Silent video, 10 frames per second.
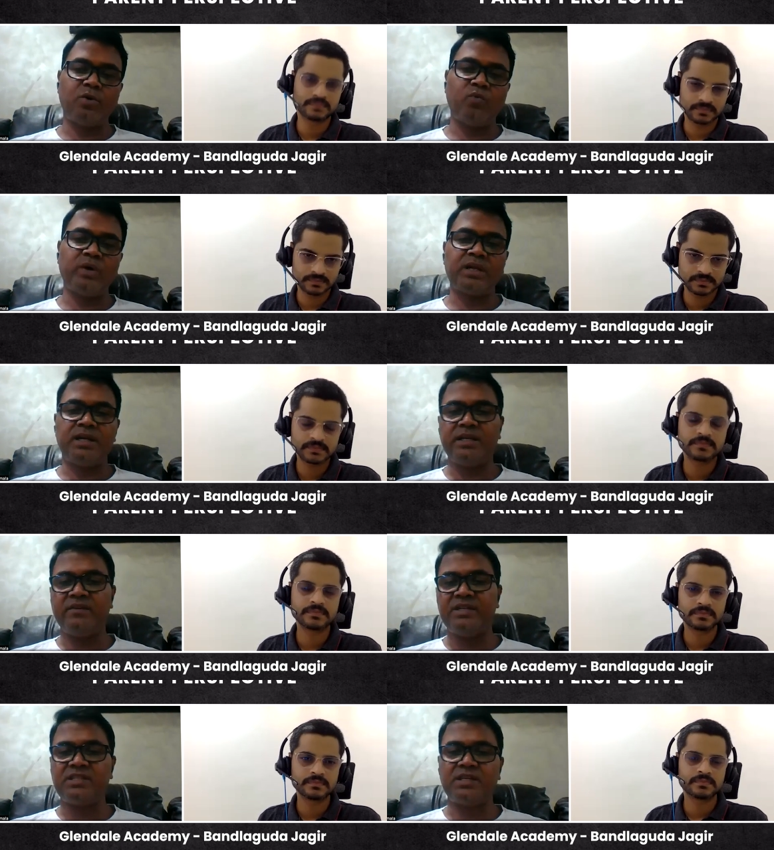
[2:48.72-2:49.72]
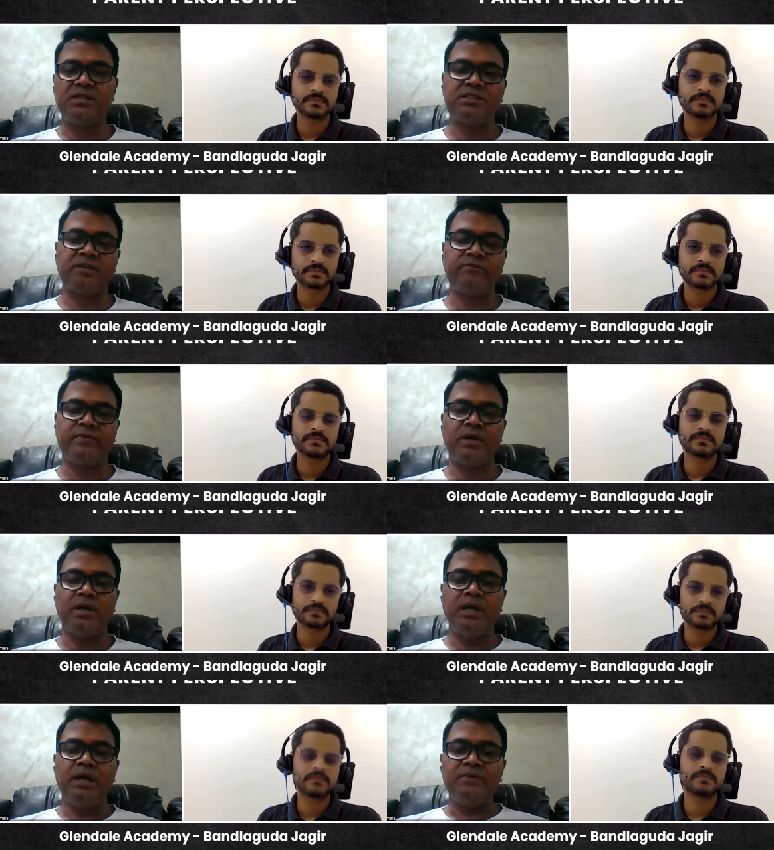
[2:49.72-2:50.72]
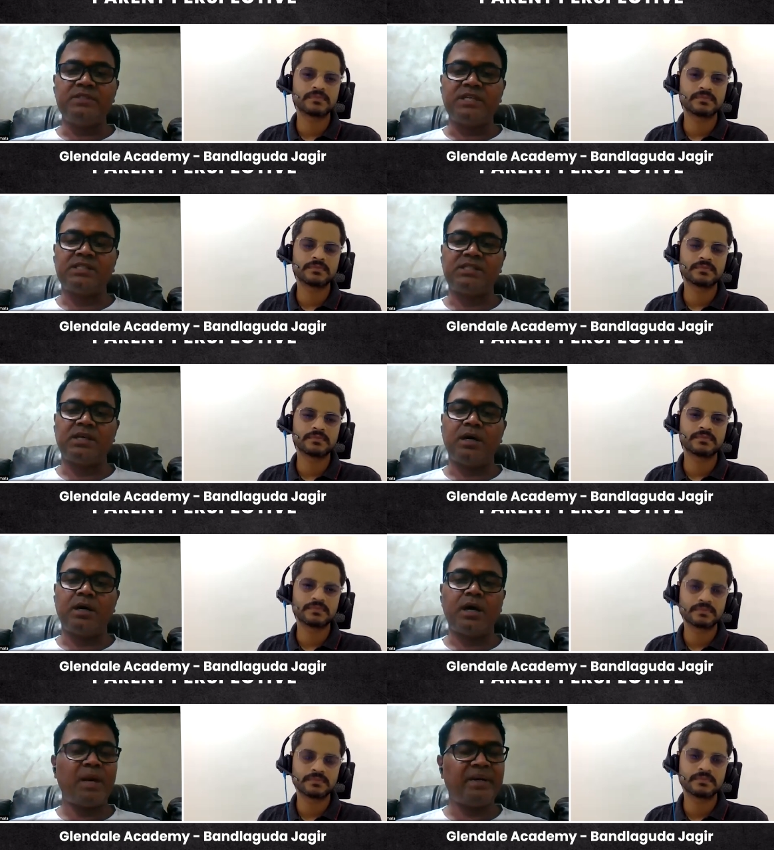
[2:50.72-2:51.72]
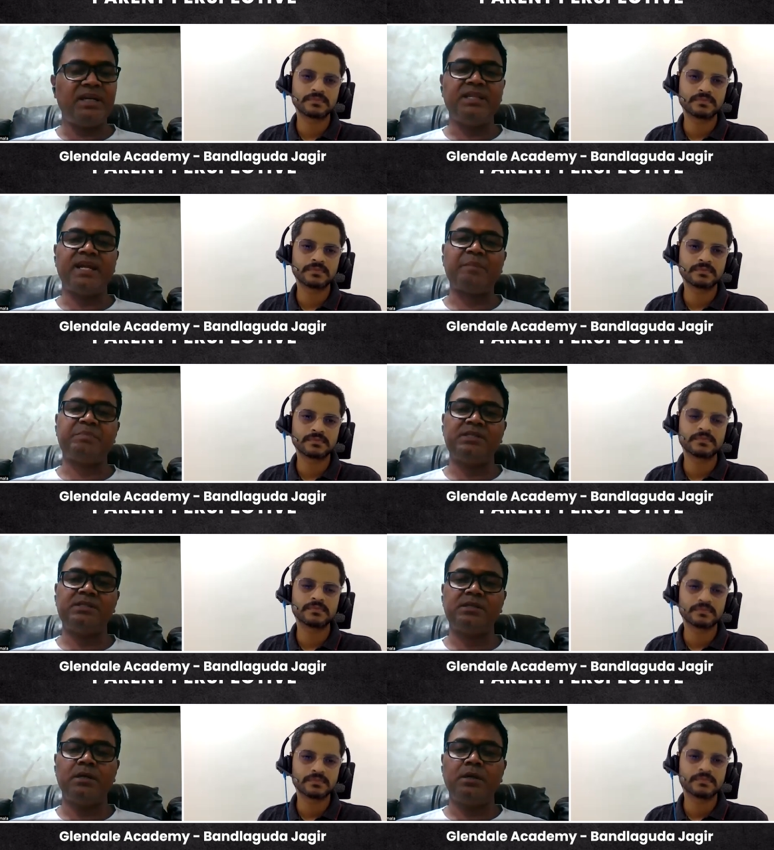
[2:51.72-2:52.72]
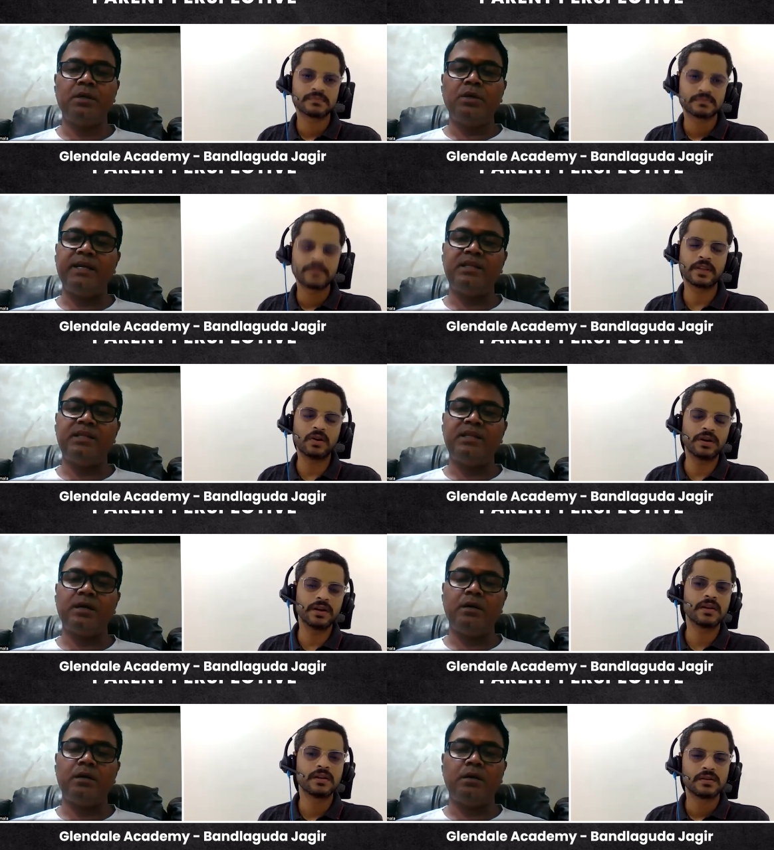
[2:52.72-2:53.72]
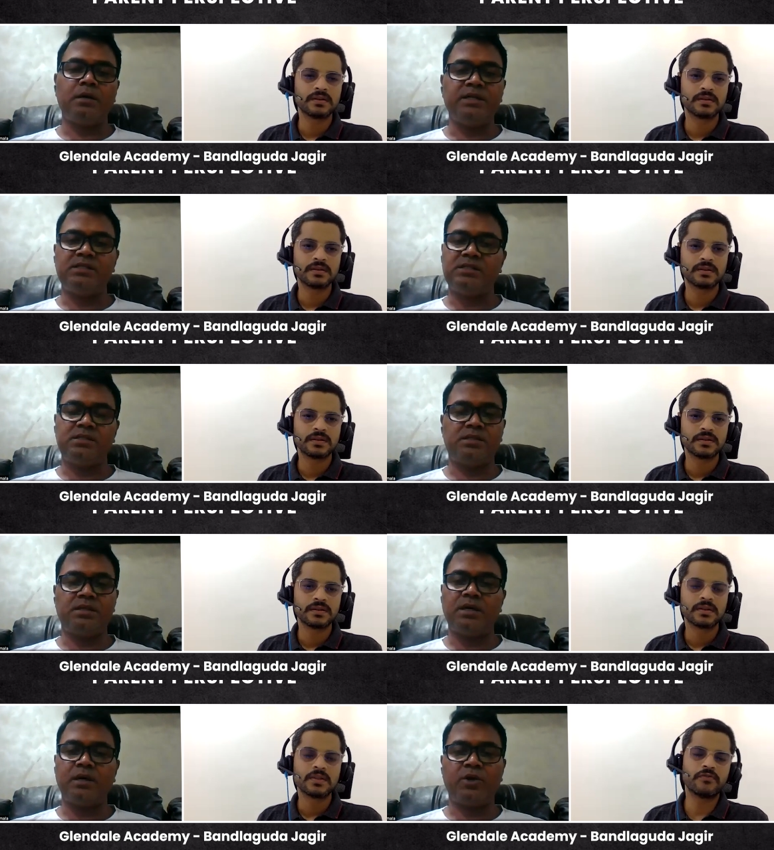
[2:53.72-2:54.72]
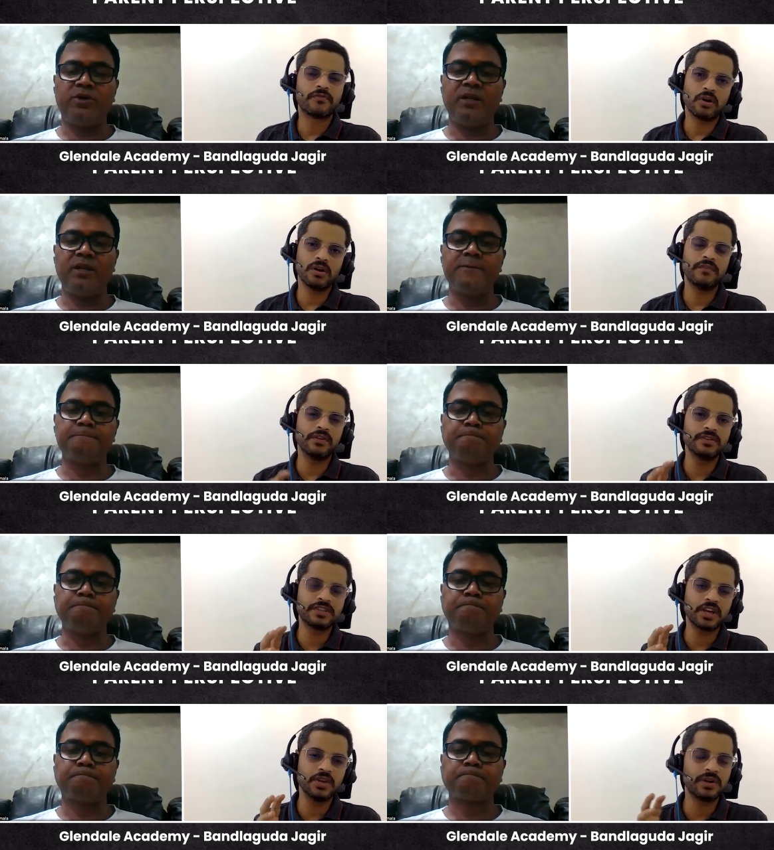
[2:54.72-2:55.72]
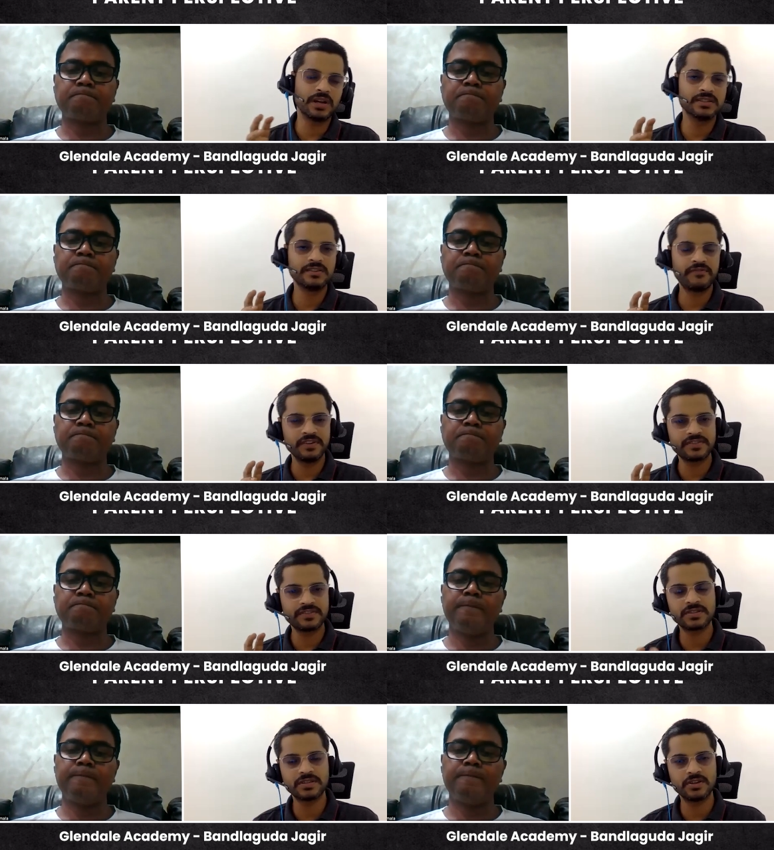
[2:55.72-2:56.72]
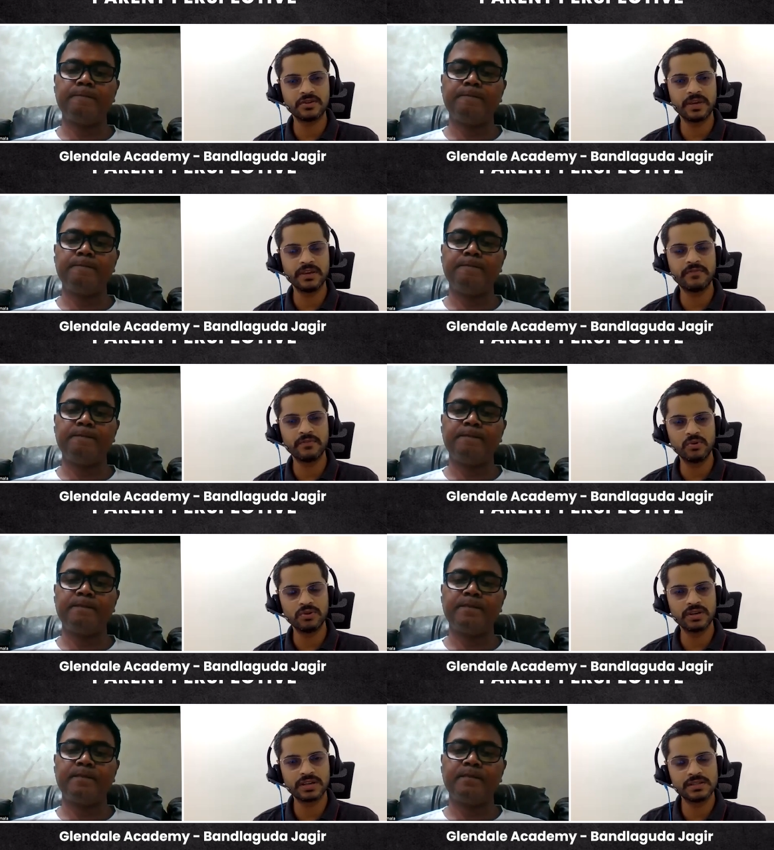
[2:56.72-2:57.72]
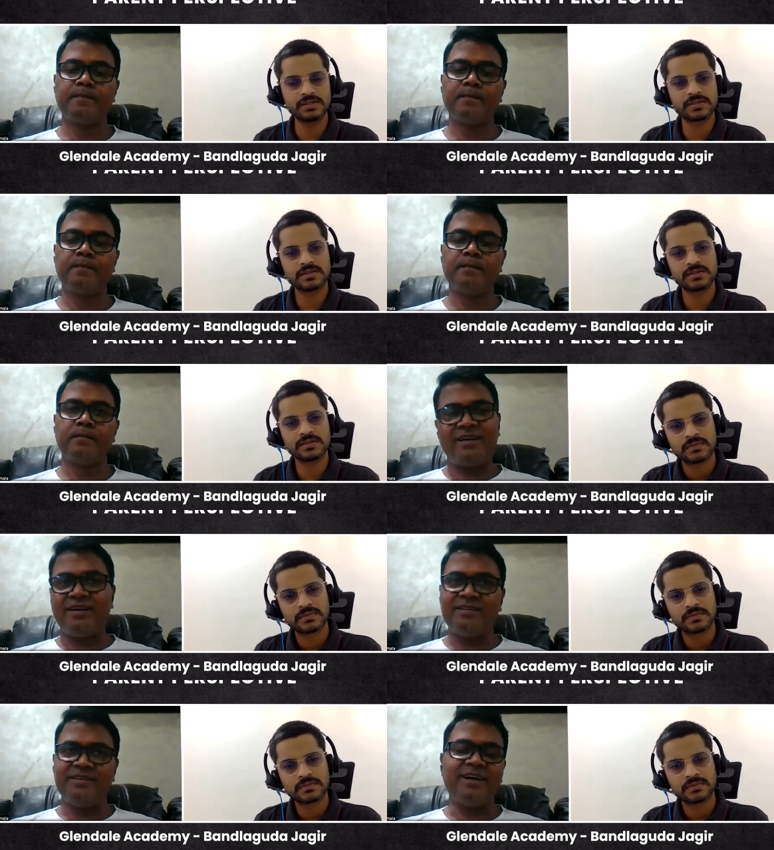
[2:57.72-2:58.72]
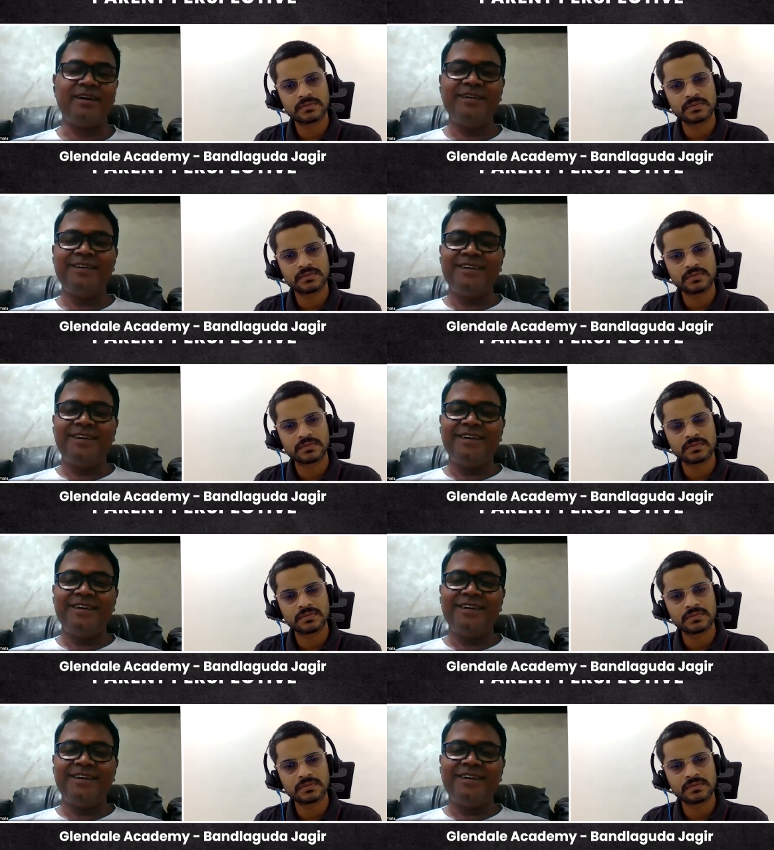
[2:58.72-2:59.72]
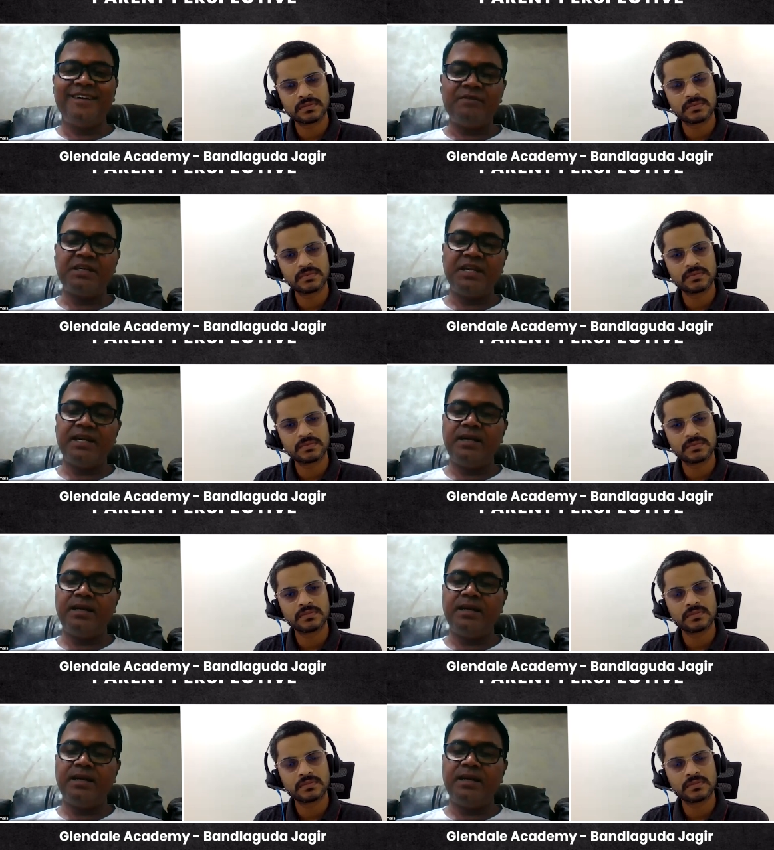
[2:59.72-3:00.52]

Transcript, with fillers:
Speaker 1: homework and events and stuff which has happened in their absence. Got it. The kids.
Speaker 2: So for all of yours, can you tell us the fee structure that you're paying for both your kids?
Speaker 1: Yeah. The 11th